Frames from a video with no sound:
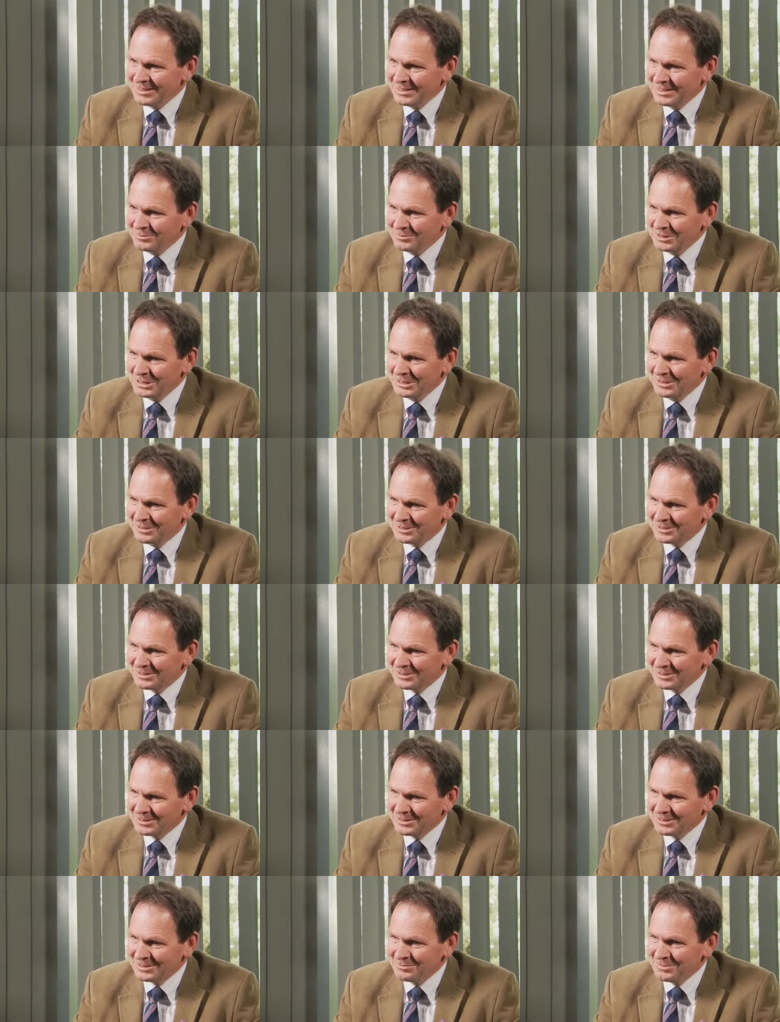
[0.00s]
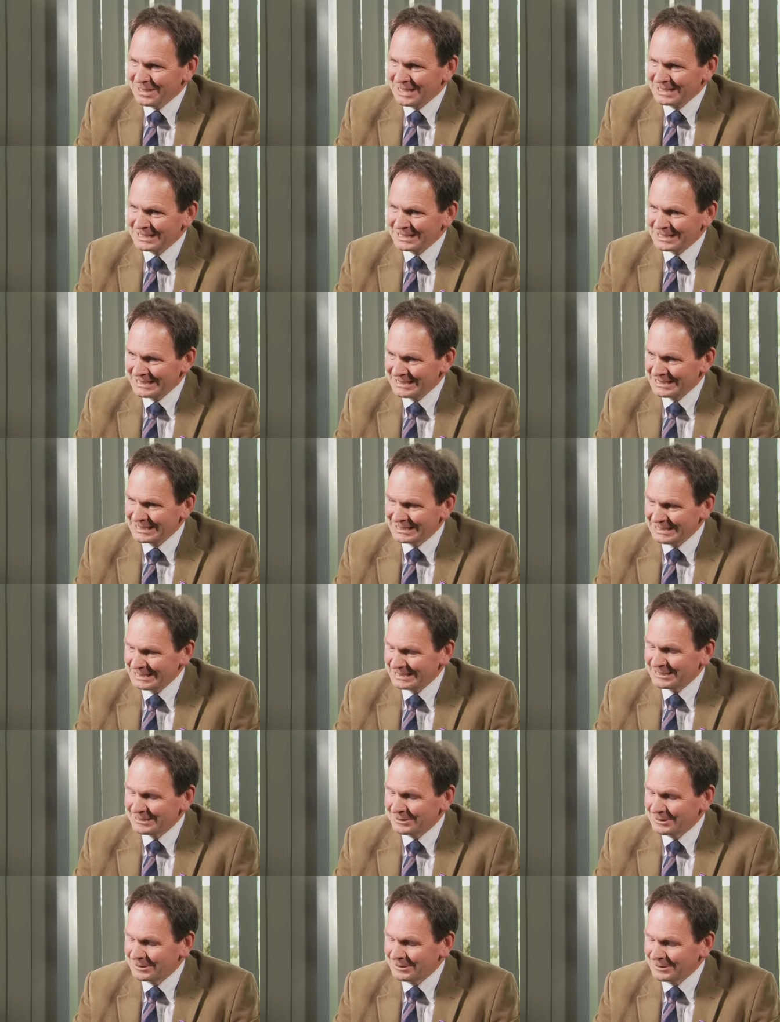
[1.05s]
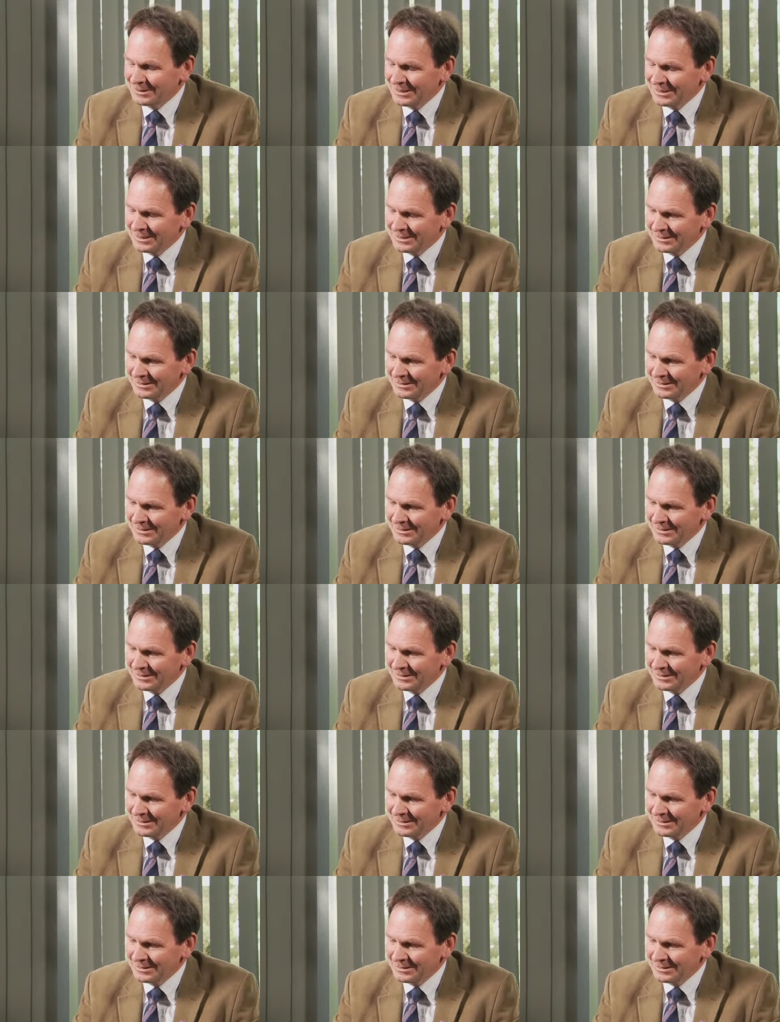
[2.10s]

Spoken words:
and we looked at the main clinical